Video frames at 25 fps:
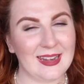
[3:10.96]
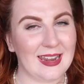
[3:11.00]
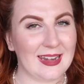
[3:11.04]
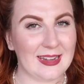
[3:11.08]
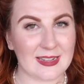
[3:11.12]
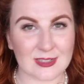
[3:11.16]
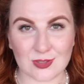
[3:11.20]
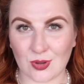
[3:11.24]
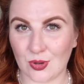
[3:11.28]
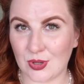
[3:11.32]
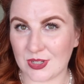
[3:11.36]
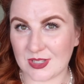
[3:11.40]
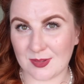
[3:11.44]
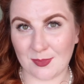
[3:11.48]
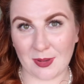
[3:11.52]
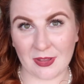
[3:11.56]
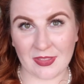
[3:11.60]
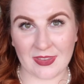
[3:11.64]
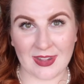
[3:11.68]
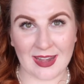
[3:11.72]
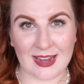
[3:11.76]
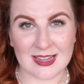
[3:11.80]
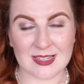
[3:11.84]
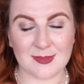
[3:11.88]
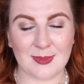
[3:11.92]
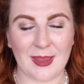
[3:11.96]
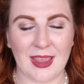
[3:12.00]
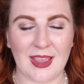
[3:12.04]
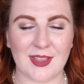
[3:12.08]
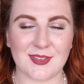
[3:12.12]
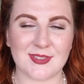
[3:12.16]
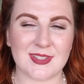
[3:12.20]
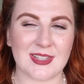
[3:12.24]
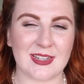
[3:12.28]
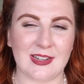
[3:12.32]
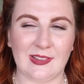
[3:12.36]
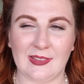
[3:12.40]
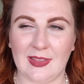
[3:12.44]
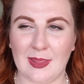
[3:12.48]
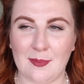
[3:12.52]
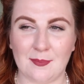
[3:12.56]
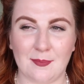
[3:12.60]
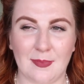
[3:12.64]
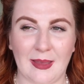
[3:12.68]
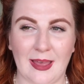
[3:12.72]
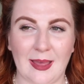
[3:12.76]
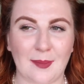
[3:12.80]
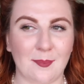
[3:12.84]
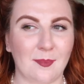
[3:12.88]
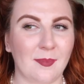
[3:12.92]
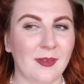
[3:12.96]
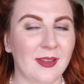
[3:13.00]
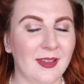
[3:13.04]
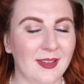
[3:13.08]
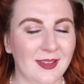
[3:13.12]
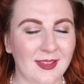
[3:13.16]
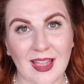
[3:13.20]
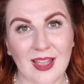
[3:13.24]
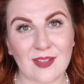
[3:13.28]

And then it's got some other SPFs and a lip balm.